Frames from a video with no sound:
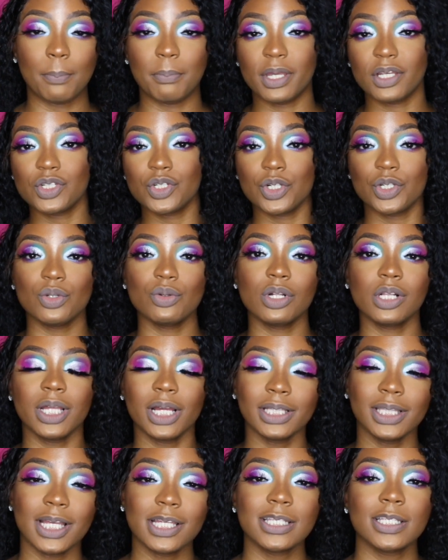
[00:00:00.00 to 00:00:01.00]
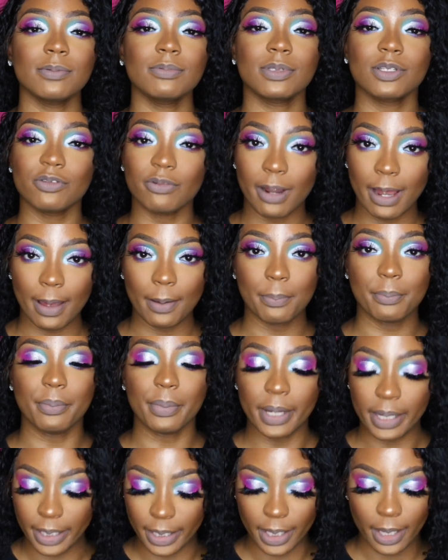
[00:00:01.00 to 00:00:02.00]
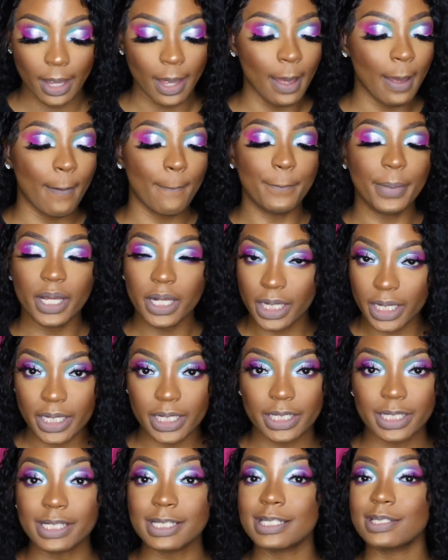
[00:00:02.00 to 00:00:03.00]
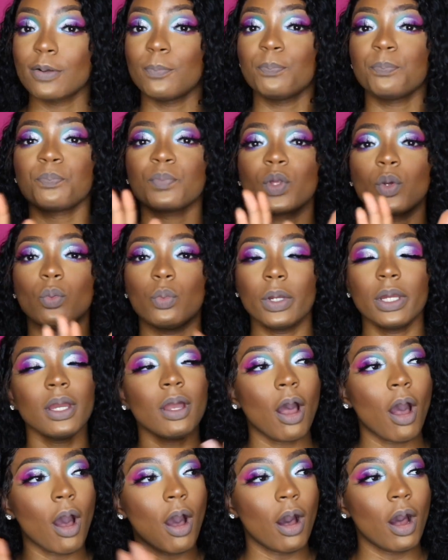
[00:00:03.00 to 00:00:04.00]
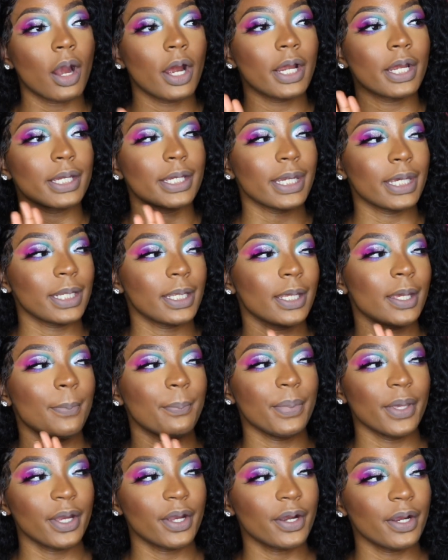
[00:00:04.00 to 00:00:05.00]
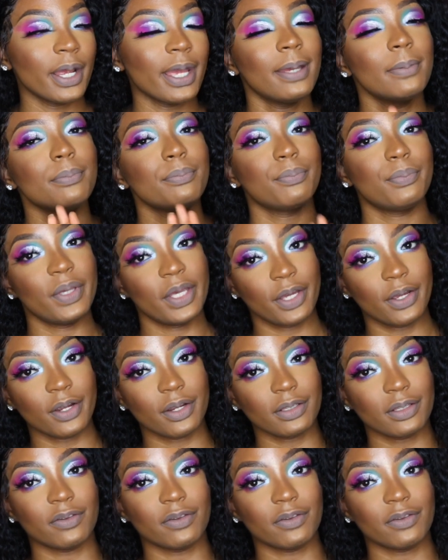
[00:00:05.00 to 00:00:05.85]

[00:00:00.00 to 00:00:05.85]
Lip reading: Make sure you click that subscribe button because we are getting bigger and bigger.